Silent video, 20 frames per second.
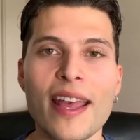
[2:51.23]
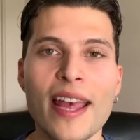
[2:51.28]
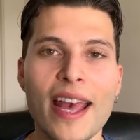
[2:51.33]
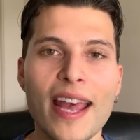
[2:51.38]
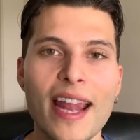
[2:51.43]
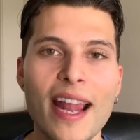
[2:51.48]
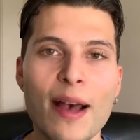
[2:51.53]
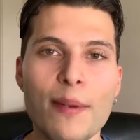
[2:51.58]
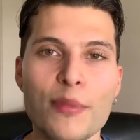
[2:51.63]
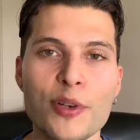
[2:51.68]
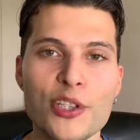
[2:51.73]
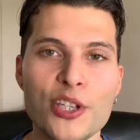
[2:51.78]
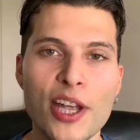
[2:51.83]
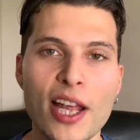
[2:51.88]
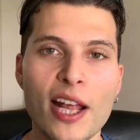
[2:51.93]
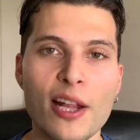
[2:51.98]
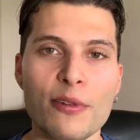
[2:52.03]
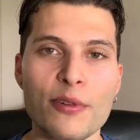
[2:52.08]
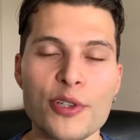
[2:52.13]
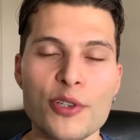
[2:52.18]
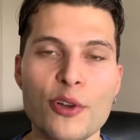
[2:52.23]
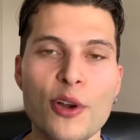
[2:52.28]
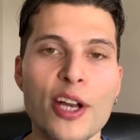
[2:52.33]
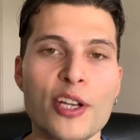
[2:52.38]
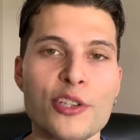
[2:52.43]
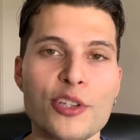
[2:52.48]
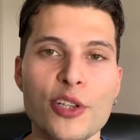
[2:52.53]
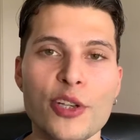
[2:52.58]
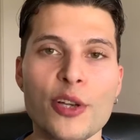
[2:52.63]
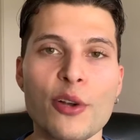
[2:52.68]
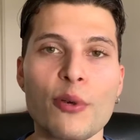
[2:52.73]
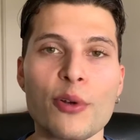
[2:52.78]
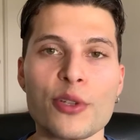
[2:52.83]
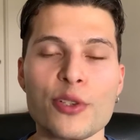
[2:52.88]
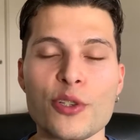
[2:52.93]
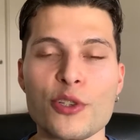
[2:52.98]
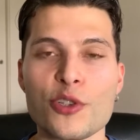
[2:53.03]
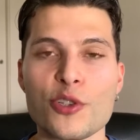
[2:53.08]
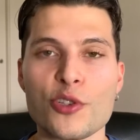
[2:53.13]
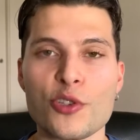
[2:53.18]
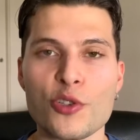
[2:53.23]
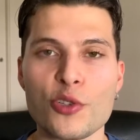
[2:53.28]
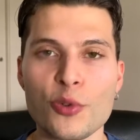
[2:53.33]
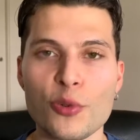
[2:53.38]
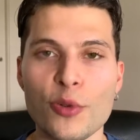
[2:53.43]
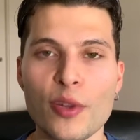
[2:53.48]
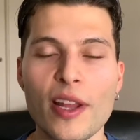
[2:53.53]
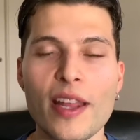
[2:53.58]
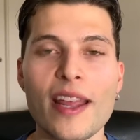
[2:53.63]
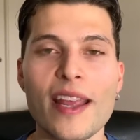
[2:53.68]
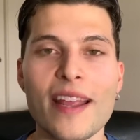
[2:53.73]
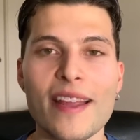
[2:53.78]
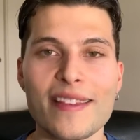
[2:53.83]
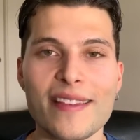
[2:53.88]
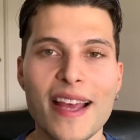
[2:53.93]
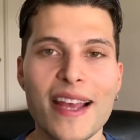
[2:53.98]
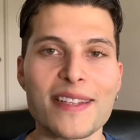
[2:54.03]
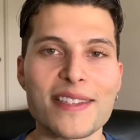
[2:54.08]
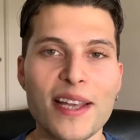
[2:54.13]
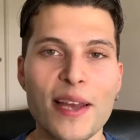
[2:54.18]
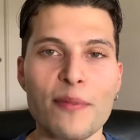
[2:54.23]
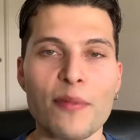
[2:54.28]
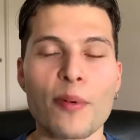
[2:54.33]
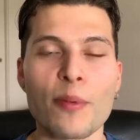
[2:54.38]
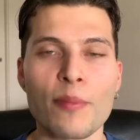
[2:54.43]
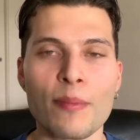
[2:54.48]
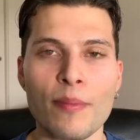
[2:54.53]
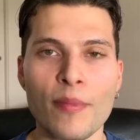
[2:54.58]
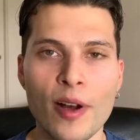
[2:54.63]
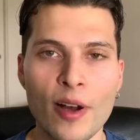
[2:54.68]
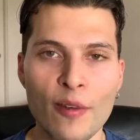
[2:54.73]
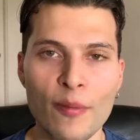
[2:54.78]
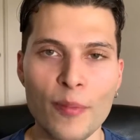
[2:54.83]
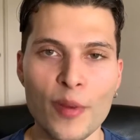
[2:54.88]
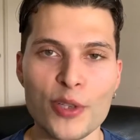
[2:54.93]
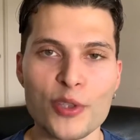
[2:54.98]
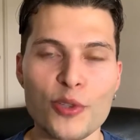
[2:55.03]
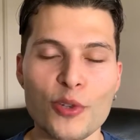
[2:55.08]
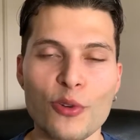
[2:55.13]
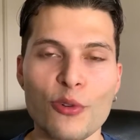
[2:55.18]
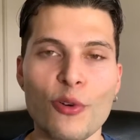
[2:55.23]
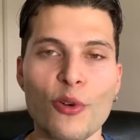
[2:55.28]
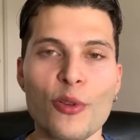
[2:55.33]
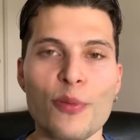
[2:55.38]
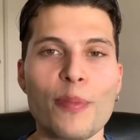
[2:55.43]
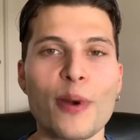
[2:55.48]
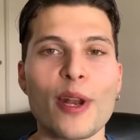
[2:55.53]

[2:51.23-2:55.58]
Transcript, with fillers: and how much calories are actually going to suit that type of, of muscle growth.